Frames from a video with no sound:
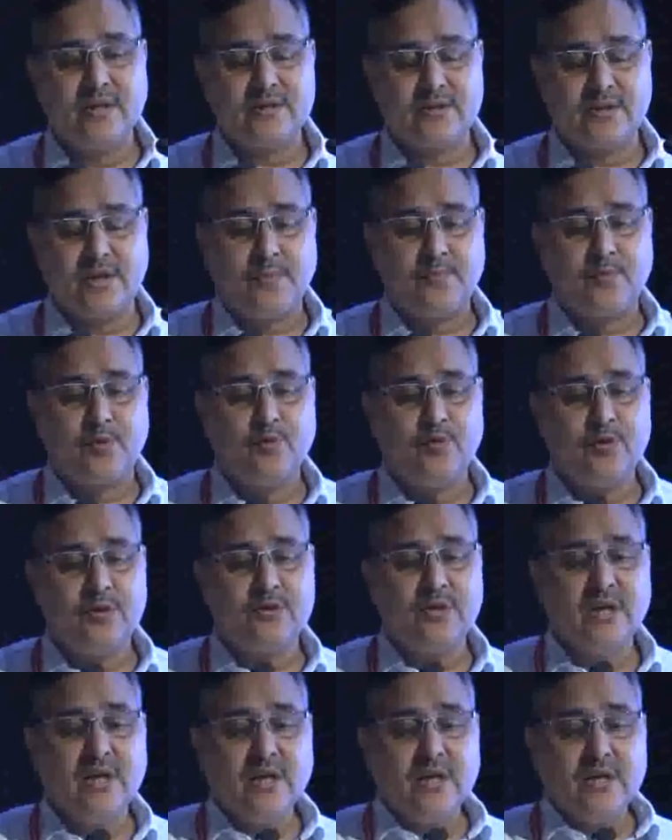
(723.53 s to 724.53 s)
The step 2
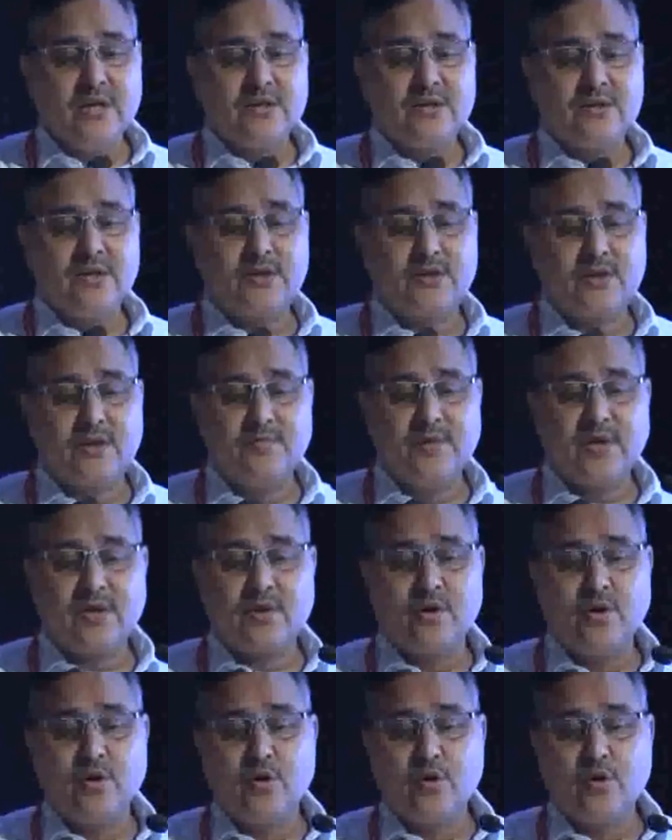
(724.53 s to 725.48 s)
is systemic